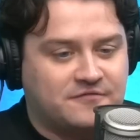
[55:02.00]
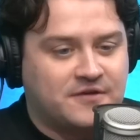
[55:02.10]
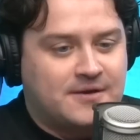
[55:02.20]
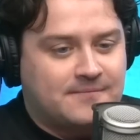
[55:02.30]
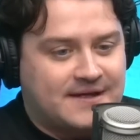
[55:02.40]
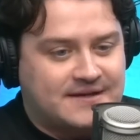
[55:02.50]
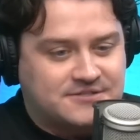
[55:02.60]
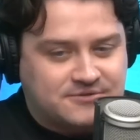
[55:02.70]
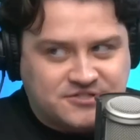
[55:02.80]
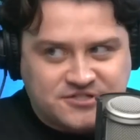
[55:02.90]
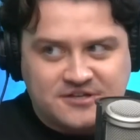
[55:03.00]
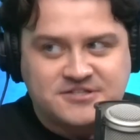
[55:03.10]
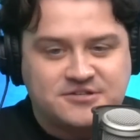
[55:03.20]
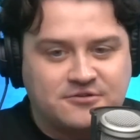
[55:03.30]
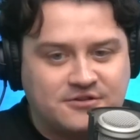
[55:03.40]
of players who are
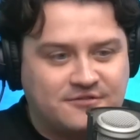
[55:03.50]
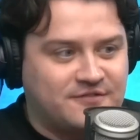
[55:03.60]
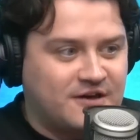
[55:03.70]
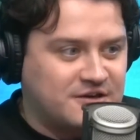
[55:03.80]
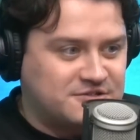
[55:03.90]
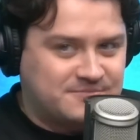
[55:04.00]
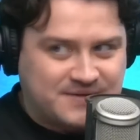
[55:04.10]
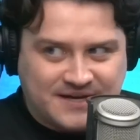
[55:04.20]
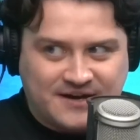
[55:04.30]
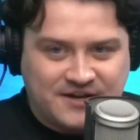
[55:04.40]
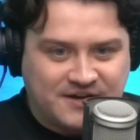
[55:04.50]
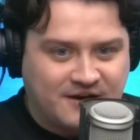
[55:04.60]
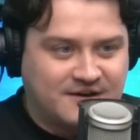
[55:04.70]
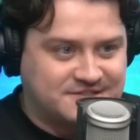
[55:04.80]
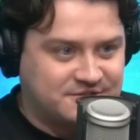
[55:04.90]
just on the verge of being kind of
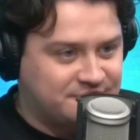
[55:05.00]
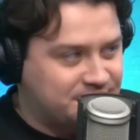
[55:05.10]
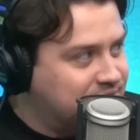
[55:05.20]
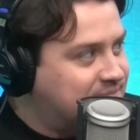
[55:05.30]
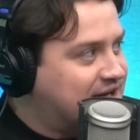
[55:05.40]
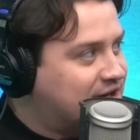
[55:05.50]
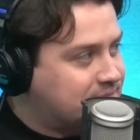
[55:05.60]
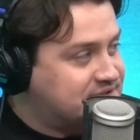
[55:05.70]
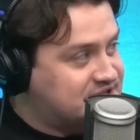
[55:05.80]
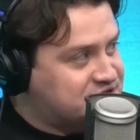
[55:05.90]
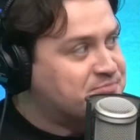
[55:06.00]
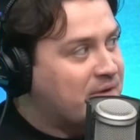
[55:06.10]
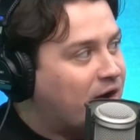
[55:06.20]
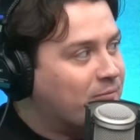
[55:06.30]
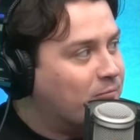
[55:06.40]
cast off from the big clubs is a
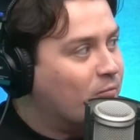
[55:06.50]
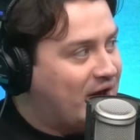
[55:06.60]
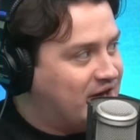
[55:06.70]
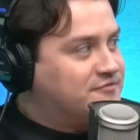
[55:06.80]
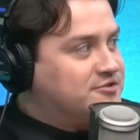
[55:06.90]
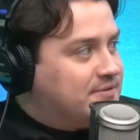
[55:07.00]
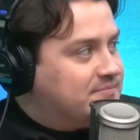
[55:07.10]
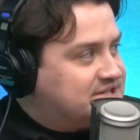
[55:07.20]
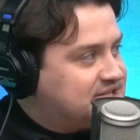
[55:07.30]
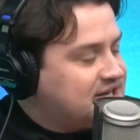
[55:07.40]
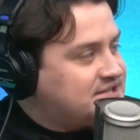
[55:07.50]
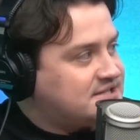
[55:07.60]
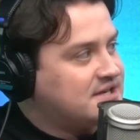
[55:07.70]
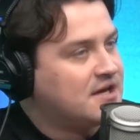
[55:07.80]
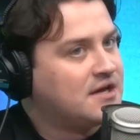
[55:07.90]
smart way of doing business.
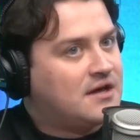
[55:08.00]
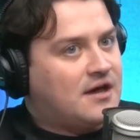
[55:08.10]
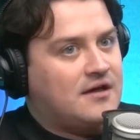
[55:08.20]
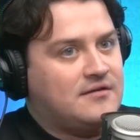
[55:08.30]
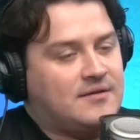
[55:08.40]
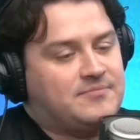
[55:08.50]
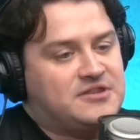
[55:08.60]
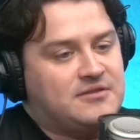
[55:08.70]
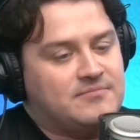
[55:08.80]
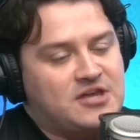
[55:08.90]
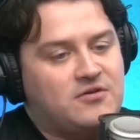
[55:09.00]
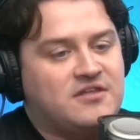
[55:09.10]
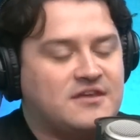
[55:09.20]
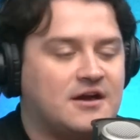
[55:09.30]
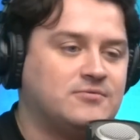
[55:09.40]
The only
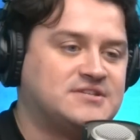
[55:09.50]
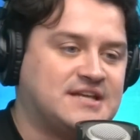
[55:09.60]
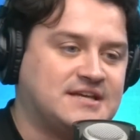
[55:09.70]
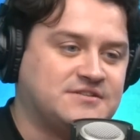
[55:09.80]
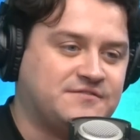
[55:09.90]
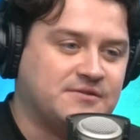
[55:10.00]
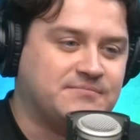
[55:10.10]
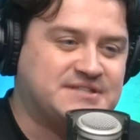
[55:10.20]
thing I would say is that Fulham